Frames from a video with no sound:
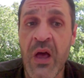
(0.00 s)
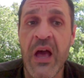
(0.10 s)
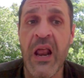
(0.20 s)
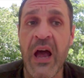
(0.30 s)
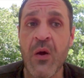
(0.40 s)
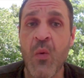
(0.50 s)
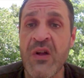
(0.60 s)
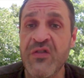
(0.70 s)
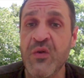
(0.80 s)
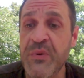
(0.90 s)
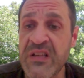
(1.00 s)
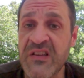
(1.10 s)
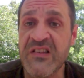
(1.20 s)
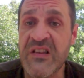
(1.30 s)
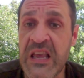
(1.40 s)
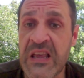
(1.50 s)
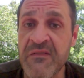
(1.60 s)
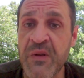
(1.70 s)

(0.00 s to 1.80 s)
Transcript: and I don't want you to be deceived